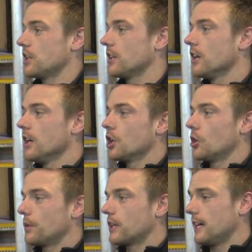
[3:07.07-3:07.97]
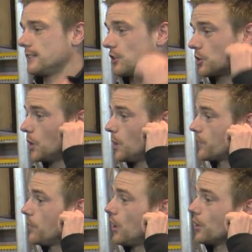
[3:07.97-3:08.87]
And a couple of guys I used to work with
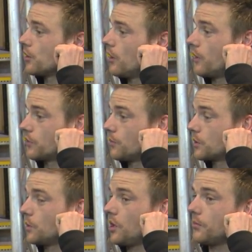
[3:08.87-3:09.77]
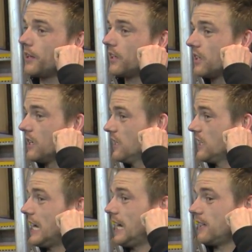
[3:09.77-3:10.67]
from Honda have come to work with me, and
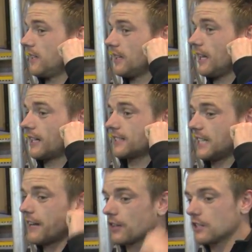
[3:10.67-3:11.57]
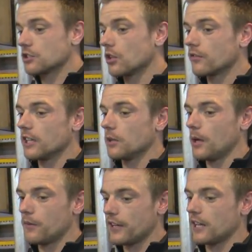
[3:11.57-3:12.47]
yeah, like I said, everything's gone really
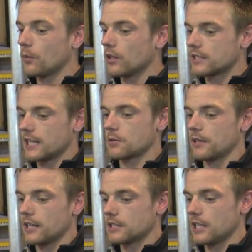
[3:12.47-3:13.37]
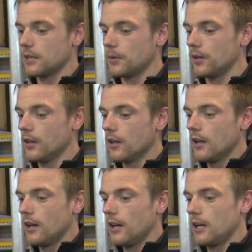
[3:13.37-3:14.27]
well. I've only had one test for next year, but
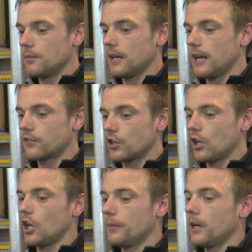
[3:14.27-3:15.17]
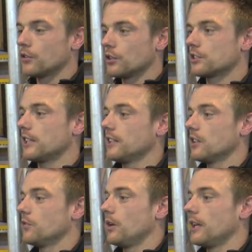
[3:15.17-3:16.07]
yeah, I've got a lot better
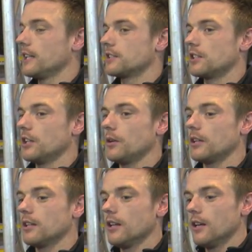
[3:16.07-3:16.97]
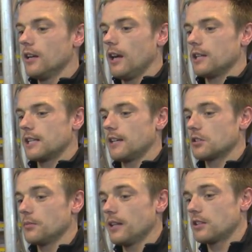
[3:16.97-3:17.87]
understanding of what I need to do, and it's down
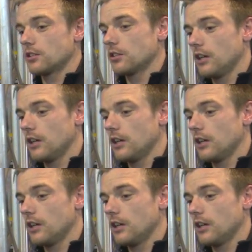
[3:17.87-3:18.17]
to me to.